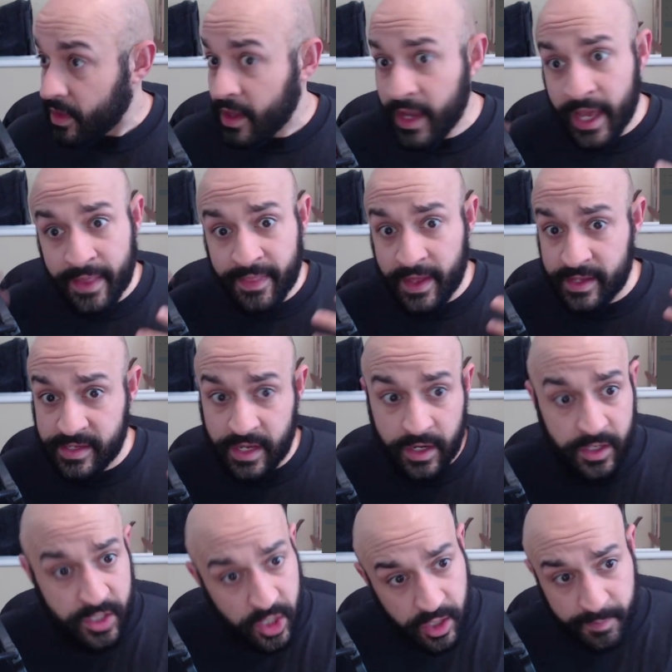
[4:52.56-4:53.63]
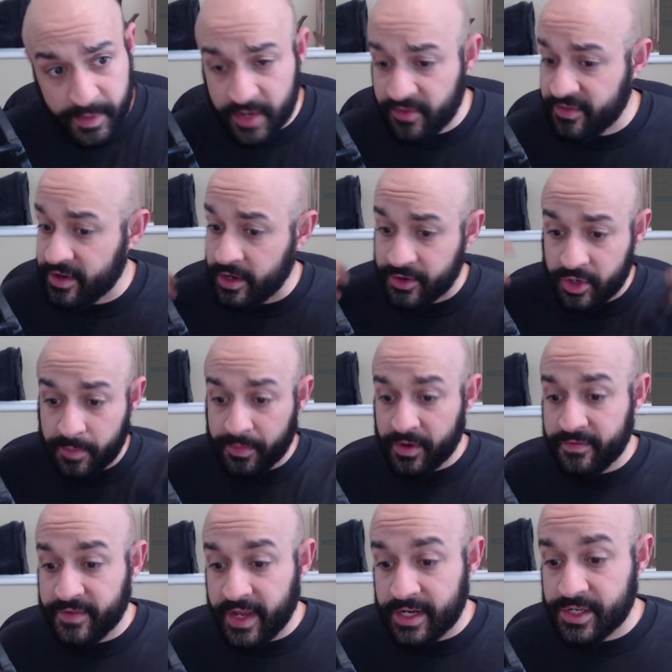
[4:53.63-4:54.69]
And they said,
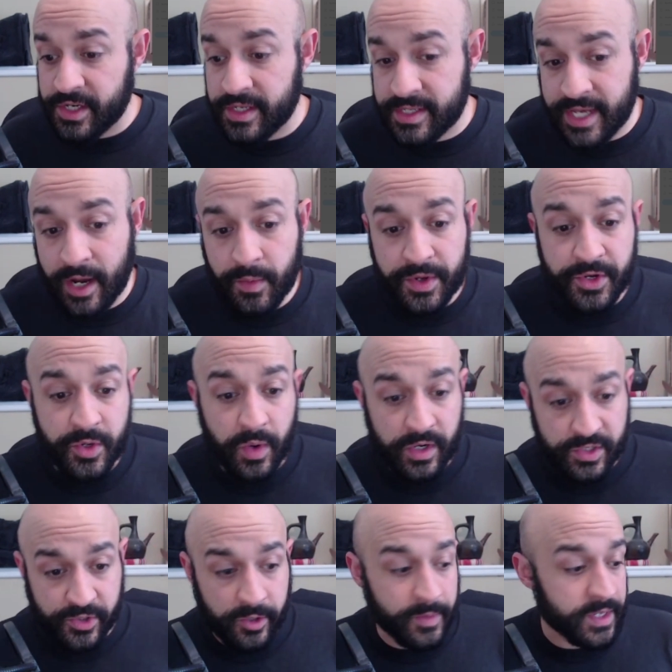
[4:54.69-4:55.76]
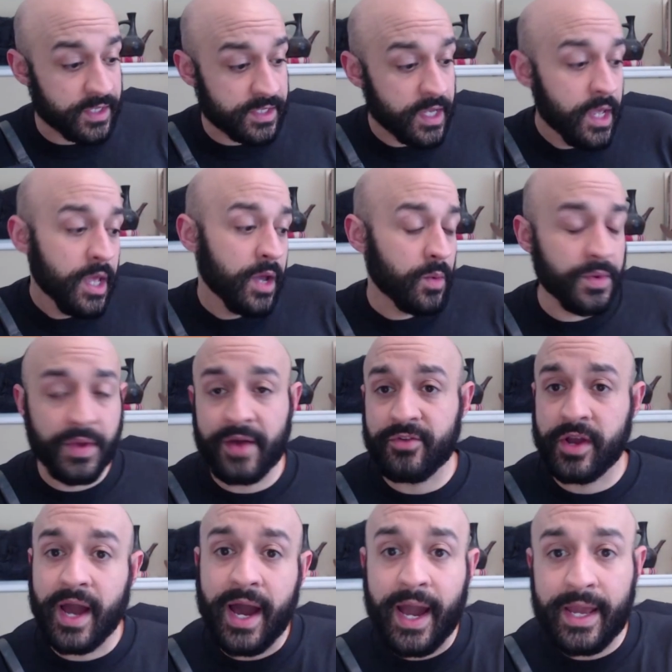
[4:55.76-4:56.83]
interpretive dancing is how we do our sermons. We have
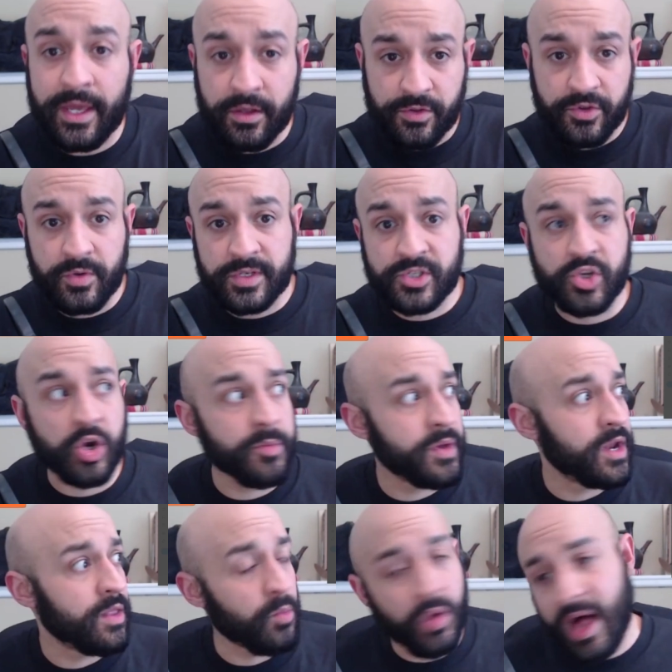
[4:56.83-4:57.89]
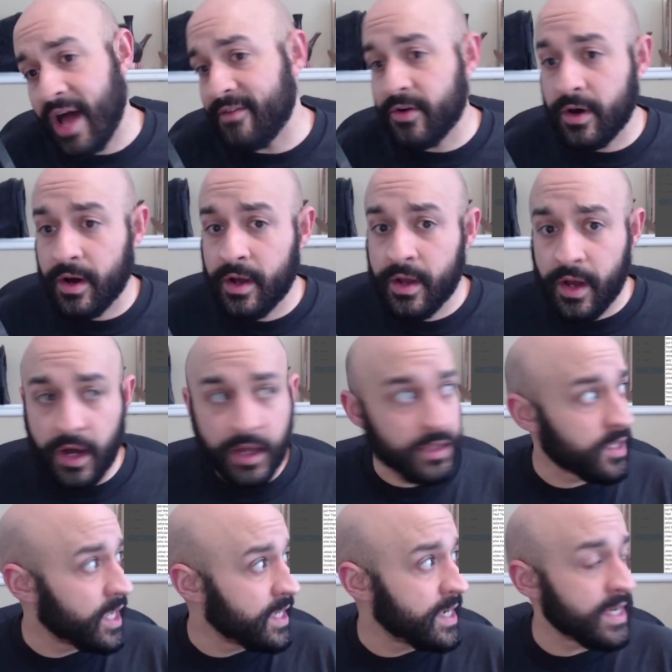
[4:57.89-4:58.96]
a guy, he'll do a sermon, and we'll have a
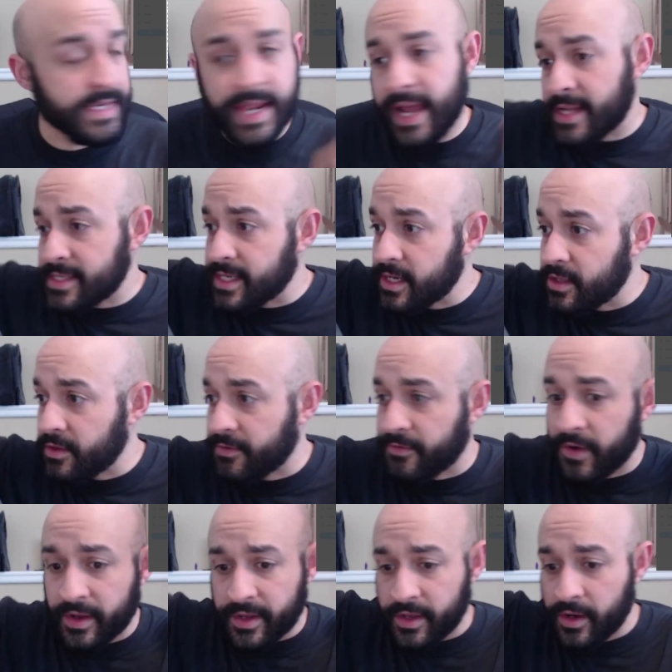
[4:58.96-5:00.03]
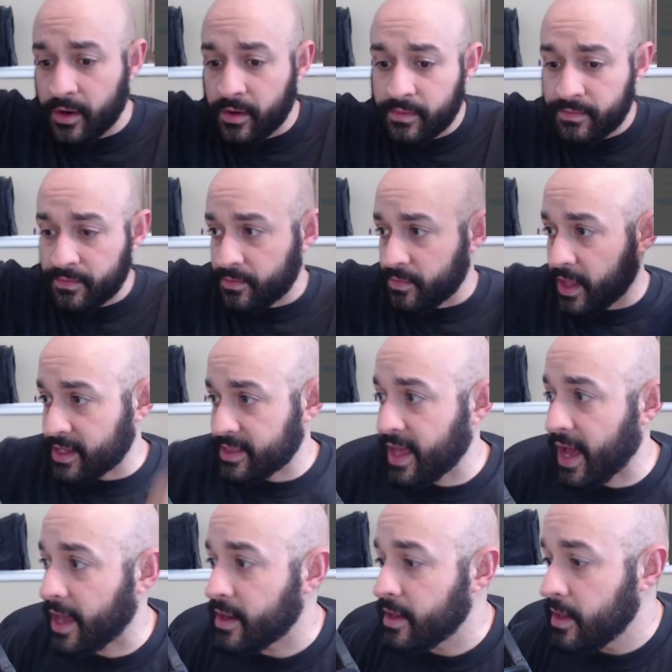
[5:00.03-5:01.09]
lady dancing in the front, you know, like
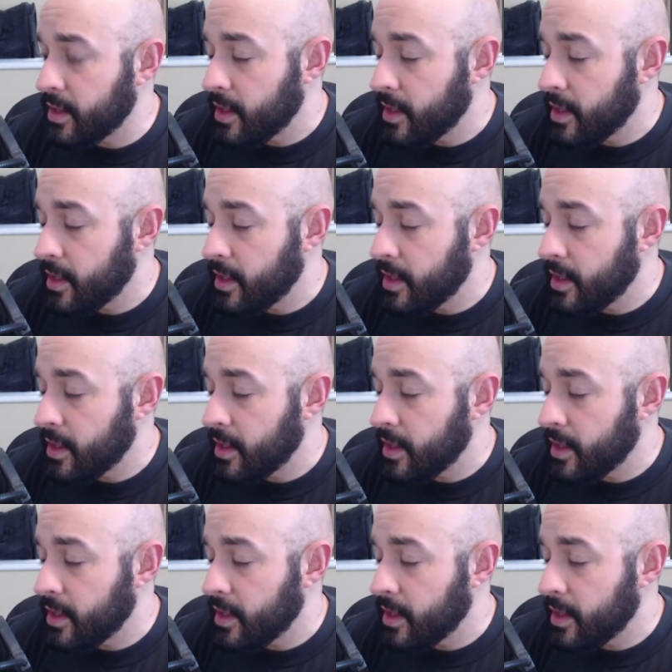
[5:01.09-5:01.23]
that.